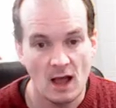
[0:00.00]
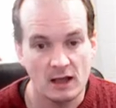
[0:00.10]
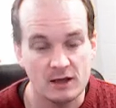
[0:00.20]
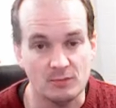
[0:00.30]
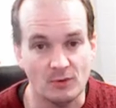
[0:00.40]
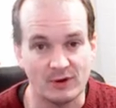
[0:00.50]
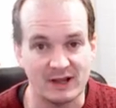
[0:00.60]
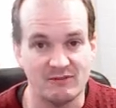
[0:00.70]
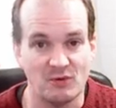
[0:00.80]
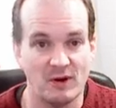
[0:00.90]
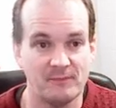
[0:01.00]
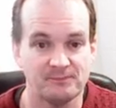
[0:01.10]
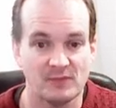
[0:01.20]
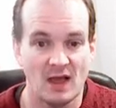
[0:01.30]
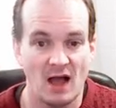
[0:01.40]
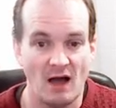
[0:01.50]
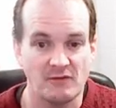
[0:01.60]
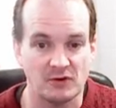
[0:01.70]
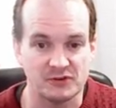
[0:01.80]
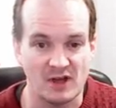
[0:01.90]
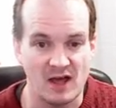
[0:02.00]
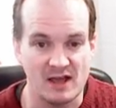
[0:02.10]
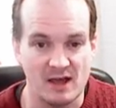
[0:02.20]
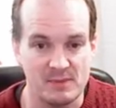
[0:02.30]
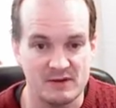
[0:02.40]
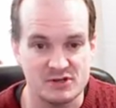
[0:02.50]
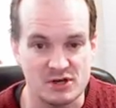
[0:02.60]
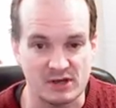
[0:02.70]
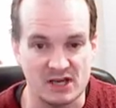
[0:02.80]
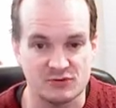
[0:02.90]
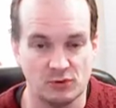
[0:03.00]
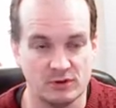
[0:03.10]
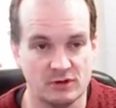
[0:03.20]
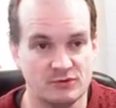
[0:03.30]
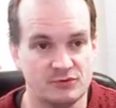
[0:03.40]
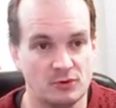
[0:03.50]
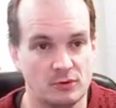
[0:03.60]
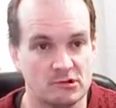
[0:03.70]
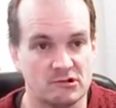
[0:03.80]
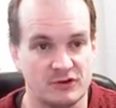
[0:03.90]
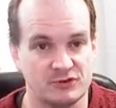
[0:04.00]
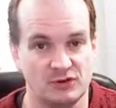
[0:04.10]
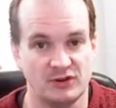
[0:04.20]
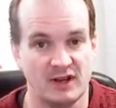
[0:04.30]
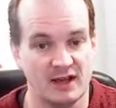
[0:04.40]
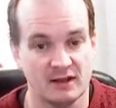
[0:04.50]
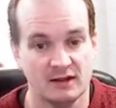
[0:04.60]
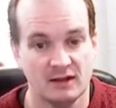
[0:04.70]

Good morning everyone. I've got a bit of a showcase for you for Crustle today.